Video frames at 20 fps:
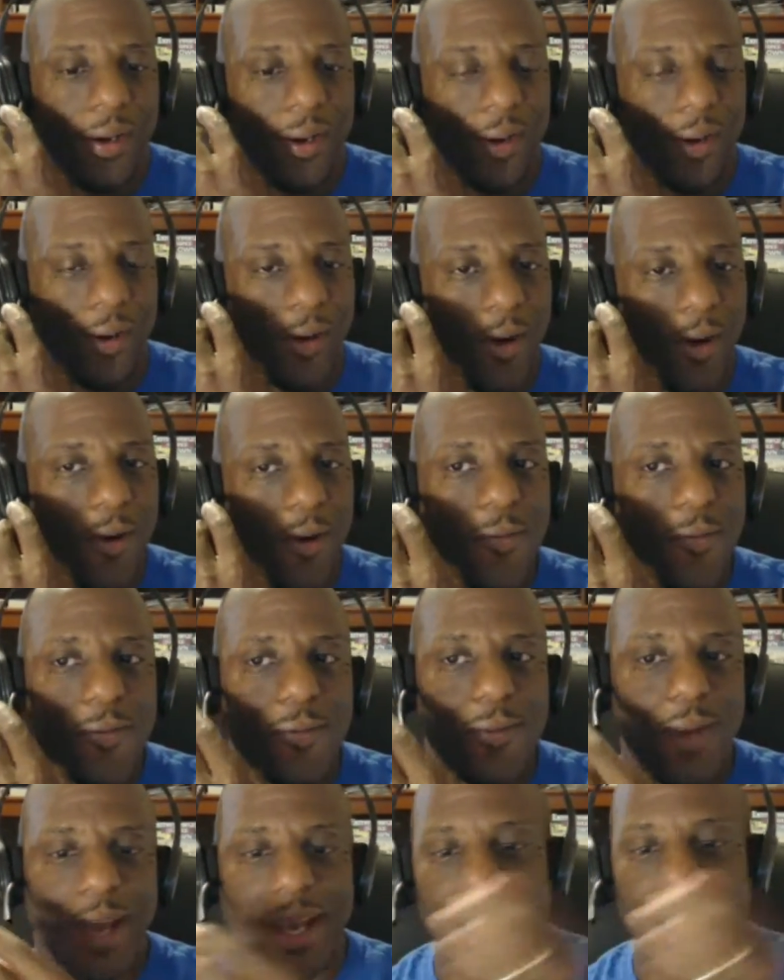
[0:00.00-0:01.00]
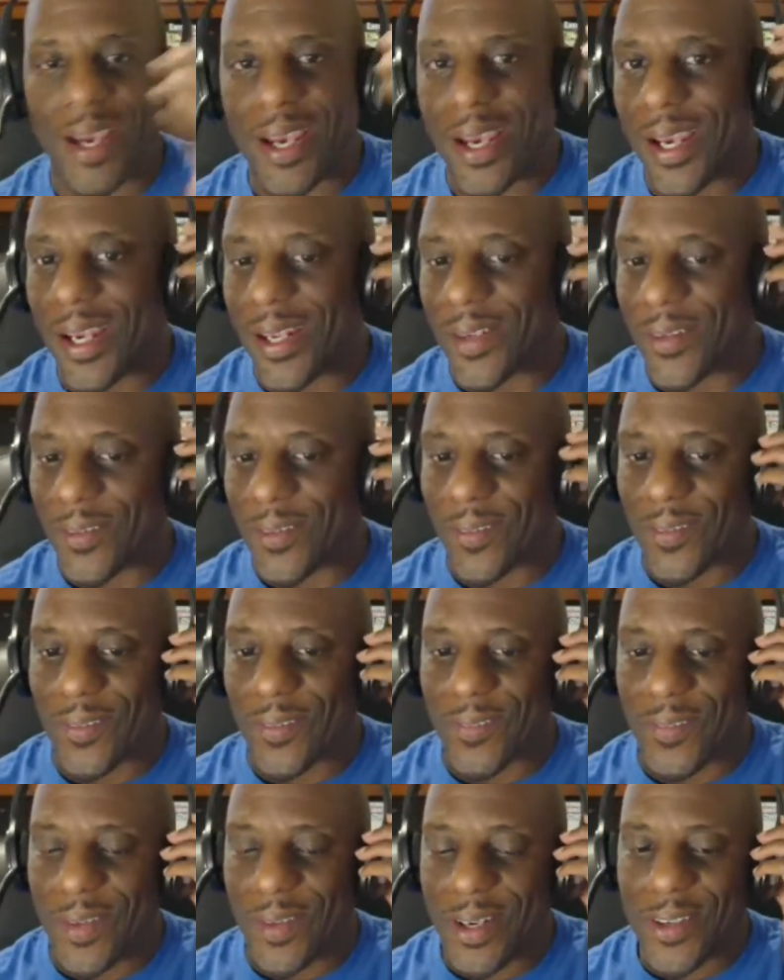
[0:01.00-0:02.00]
All right.
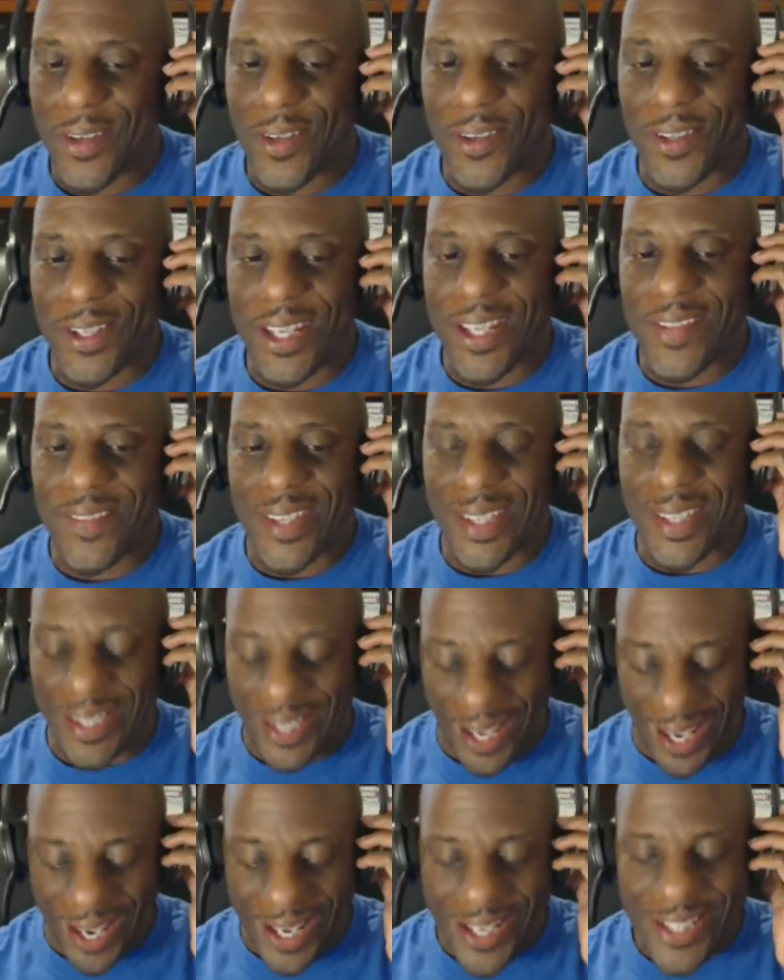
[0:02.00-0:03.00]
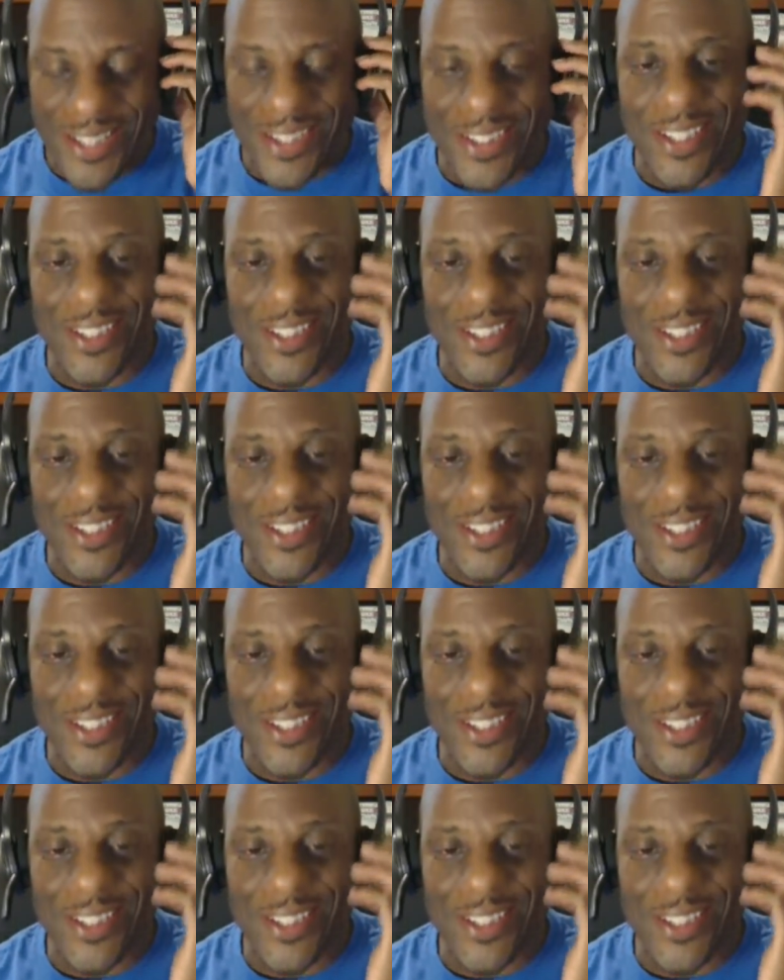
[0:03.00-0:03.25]
Well, good evening, guys.